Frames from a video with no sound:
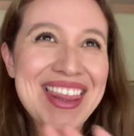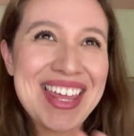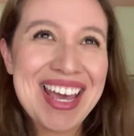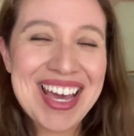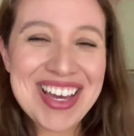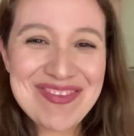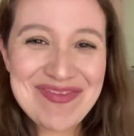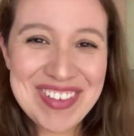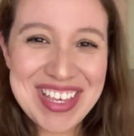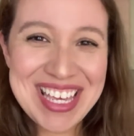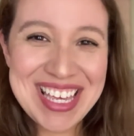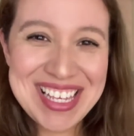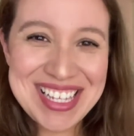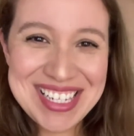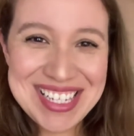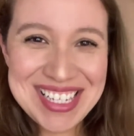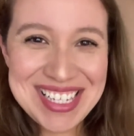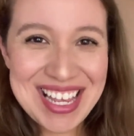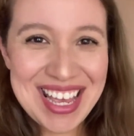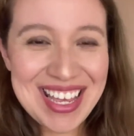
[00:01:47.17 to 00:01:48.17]
that
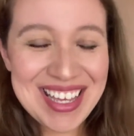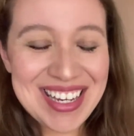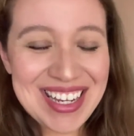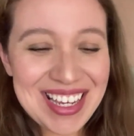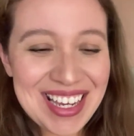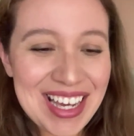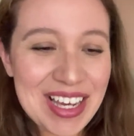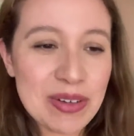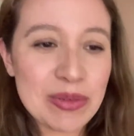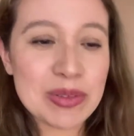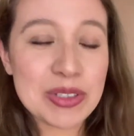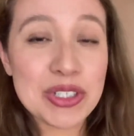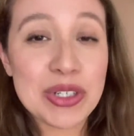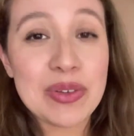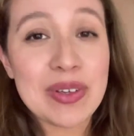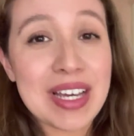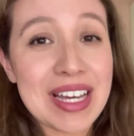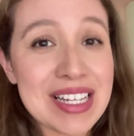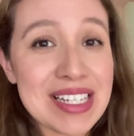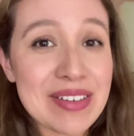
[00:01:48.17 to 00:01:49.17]
being said, I will
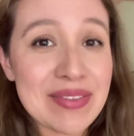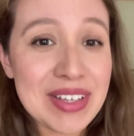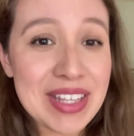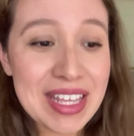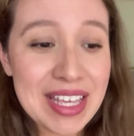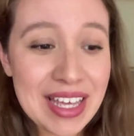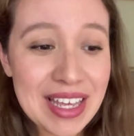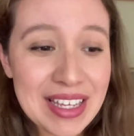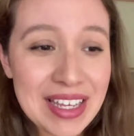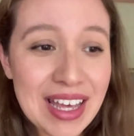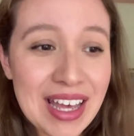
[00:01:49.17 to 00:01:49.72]
show you guys everything I